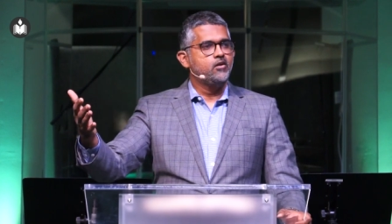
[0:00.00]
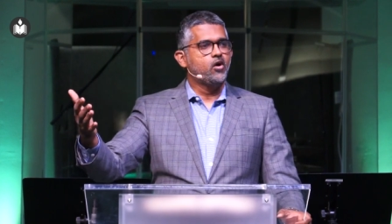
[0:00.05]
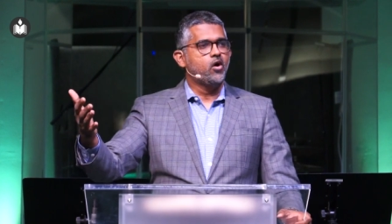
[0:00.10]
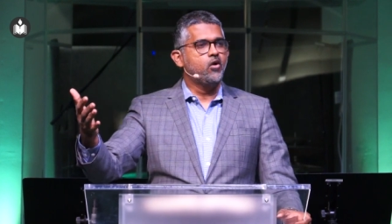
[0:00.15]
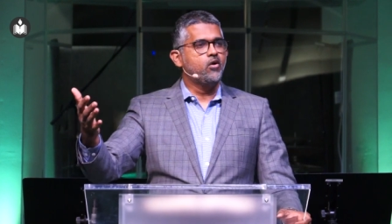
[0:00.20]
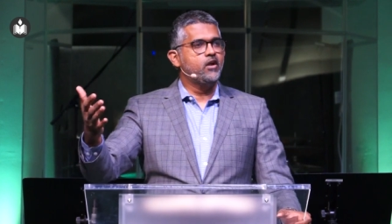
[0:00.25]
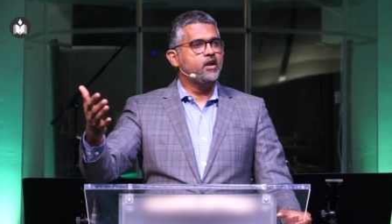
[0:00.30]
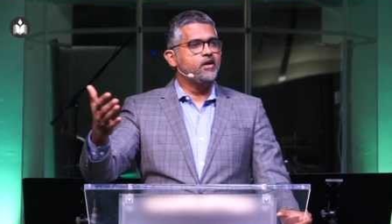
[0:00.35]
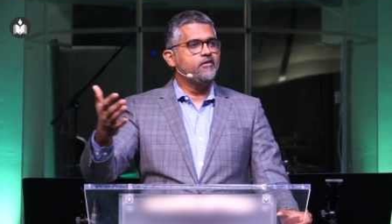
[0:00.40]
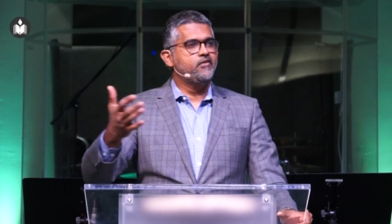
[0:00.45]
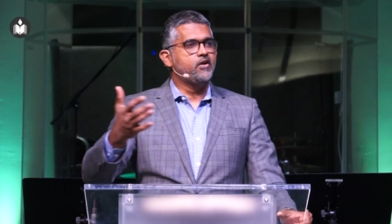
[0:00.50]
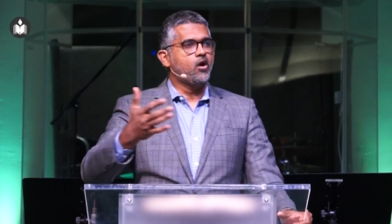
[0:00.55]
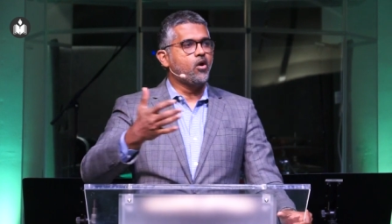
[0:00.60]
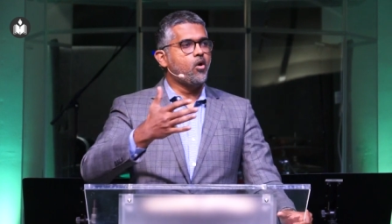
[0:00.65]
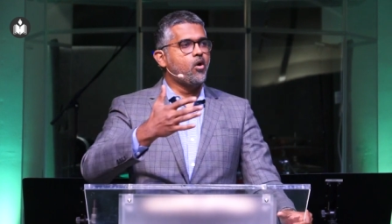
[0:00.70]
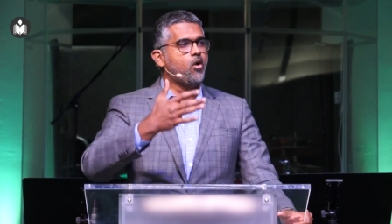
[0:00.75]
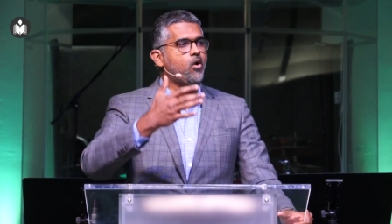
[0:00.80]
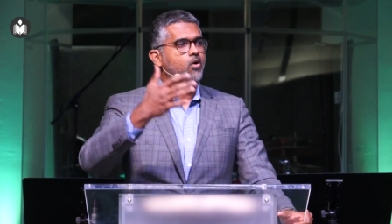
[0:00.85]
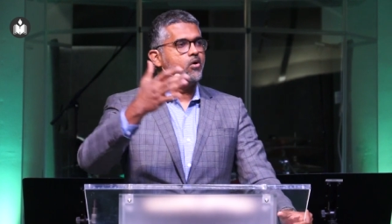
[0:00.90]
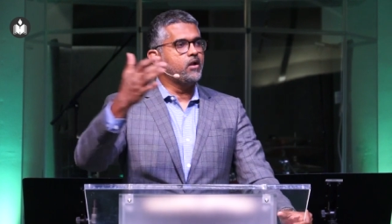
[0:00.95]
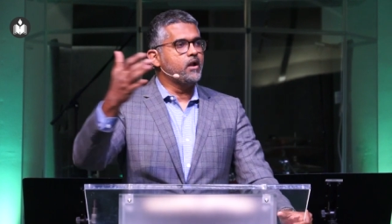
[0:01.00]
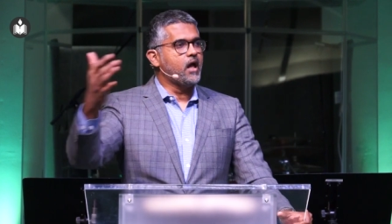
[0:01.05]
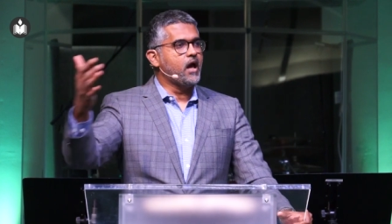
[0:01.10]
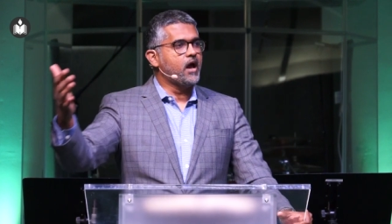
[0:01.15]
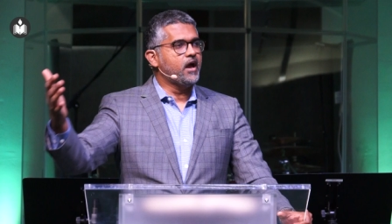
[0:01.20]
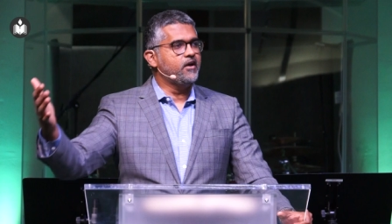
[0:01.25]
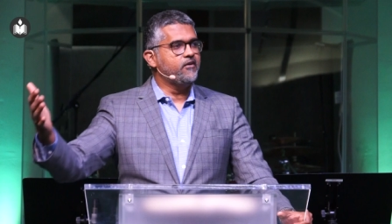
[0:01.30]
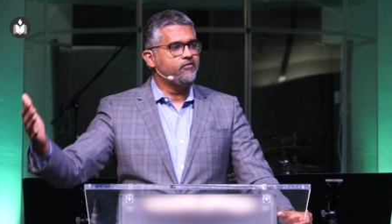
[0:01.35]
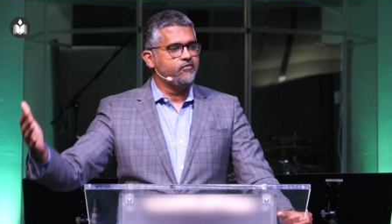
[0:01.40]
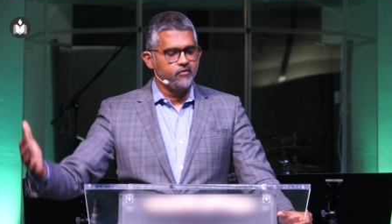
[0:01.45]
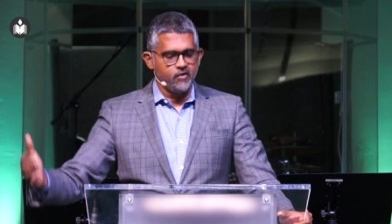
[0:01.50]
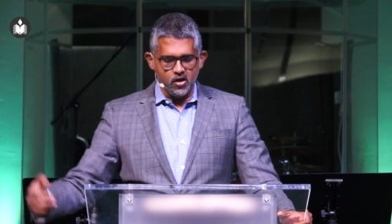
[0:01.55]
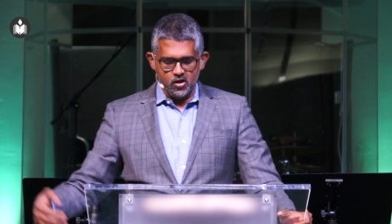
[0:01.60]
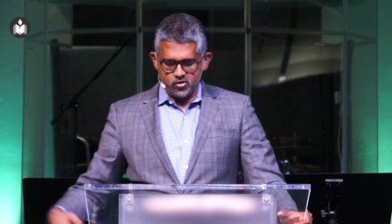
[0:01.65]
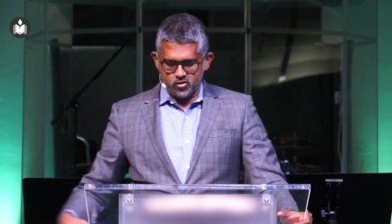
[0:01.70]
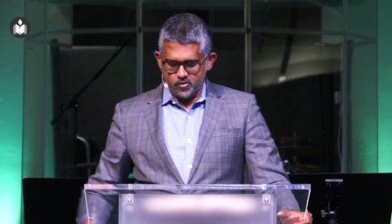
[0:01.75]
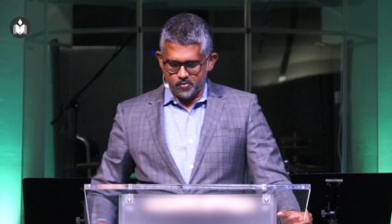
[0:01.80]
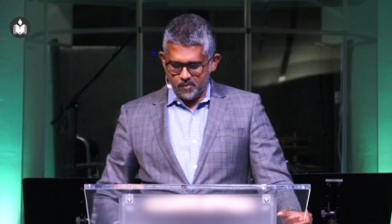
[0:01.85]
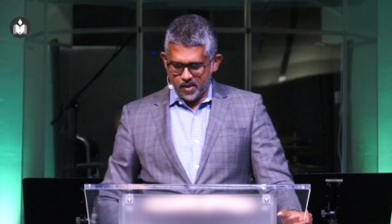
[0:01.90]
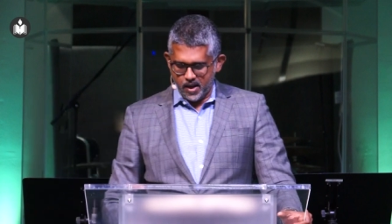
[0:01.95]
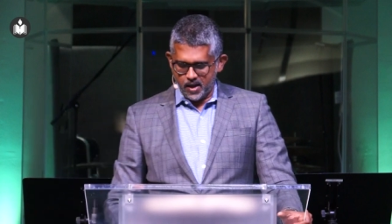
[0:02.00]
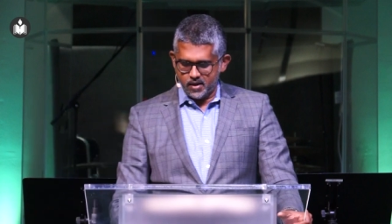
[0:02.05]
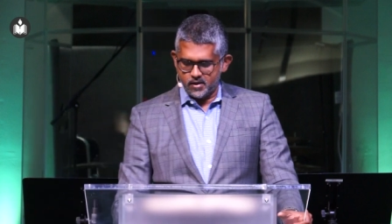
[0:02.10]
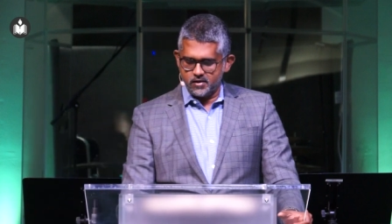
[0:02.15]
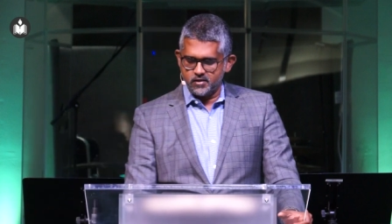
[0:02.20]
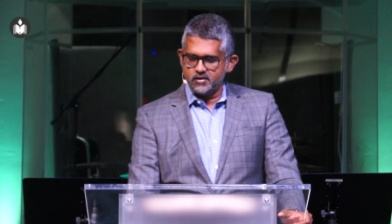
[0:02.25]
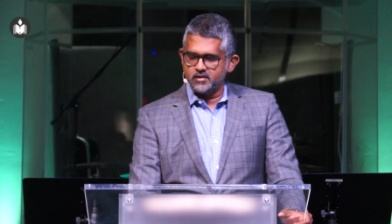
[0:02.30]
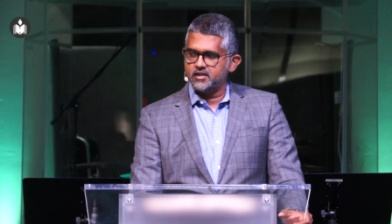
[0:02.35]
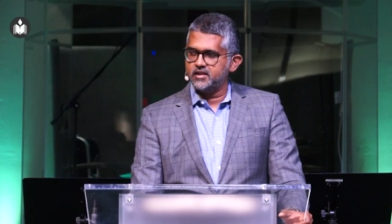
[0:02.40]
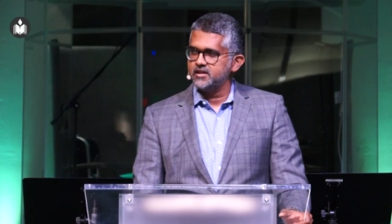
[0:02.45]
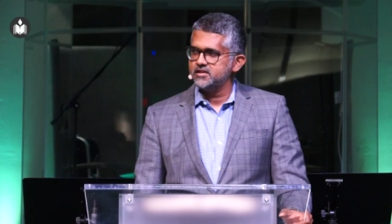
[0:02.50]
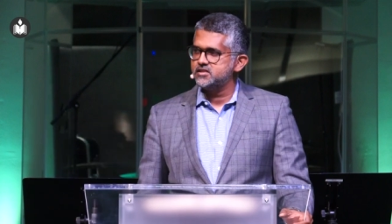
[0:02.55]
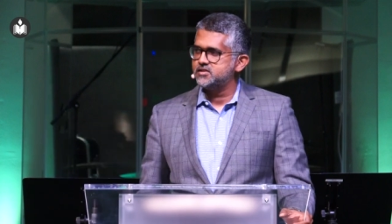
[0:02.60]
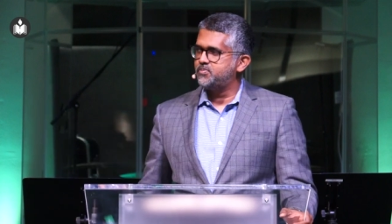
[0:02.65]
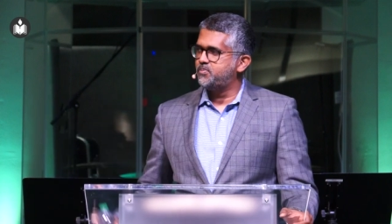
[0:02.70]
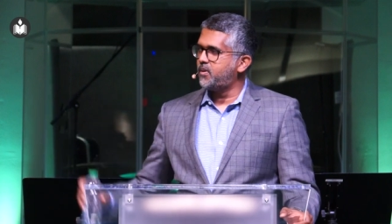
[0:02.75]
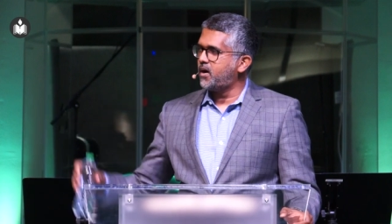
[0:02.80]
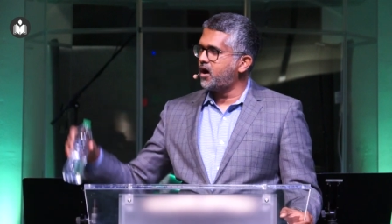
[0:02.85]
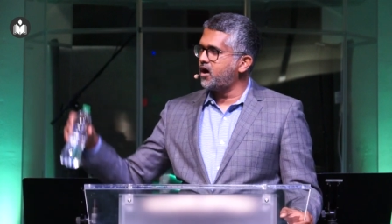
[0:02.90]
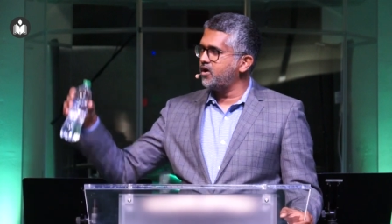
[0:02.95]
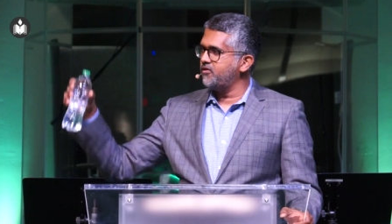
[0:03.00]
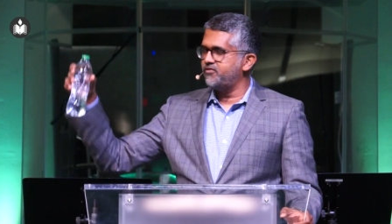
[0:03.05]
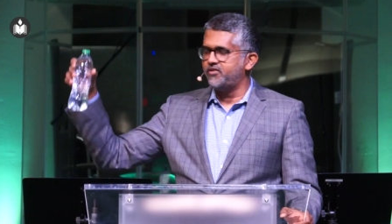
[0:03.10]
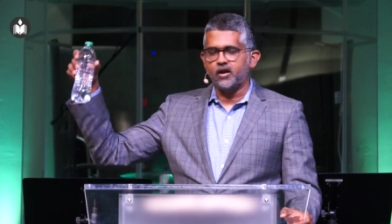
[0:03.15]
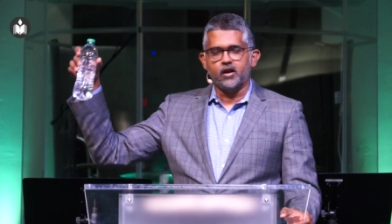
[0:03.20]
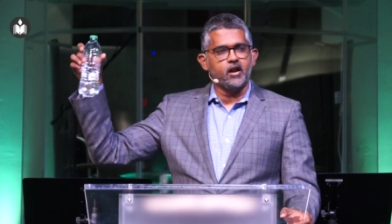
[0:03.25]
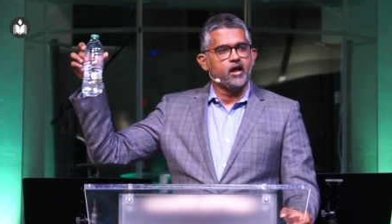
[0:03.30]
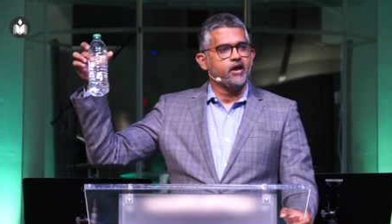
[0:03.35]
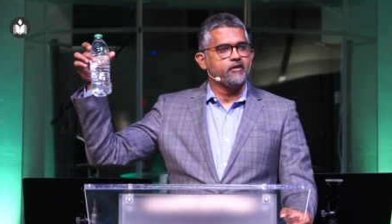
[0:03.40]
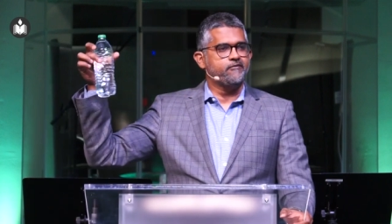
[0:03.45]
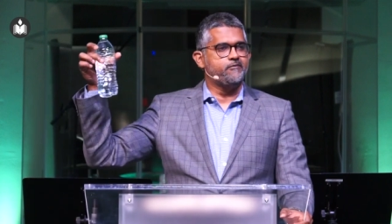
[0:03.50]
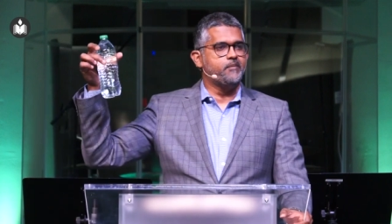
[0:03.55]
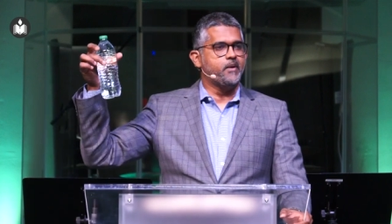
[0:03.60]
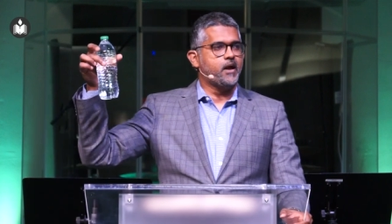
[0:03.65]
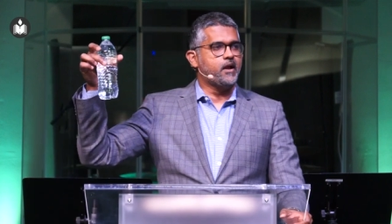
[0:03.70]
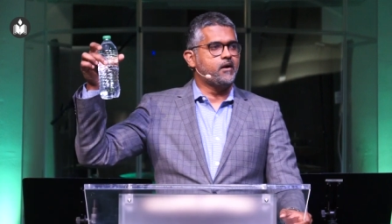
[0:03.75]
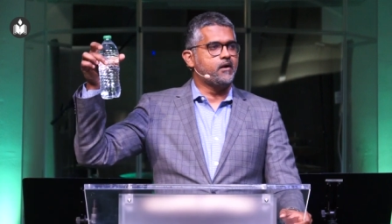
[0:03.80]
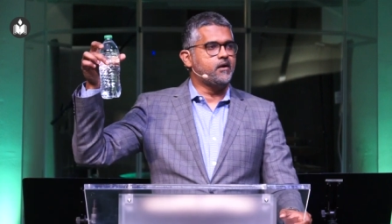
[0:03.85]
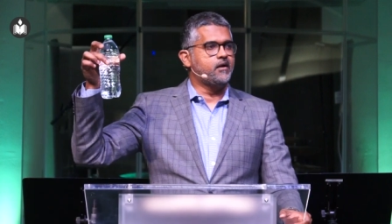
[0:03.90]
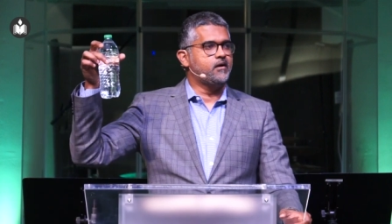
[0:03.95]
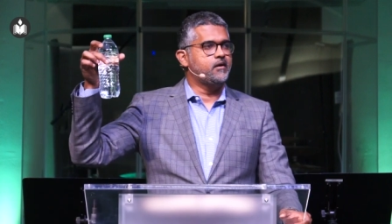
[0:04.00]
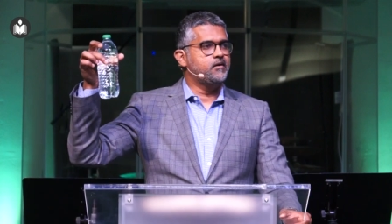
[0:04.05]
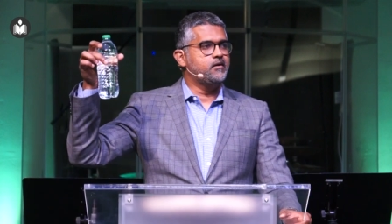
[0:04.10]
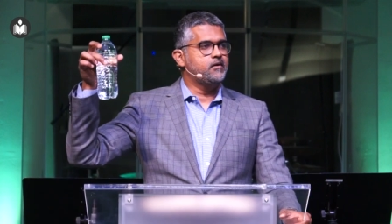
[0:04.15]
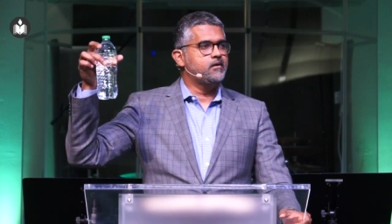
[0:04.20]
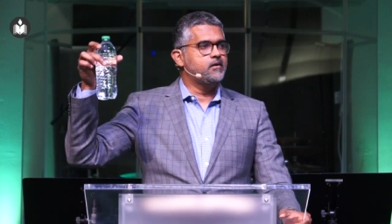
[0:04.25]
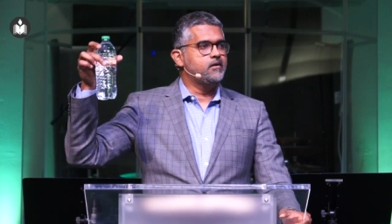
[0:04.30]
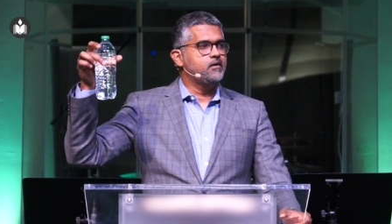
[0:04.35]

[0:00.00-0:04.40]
Don't live your whole life to make this part of your life better,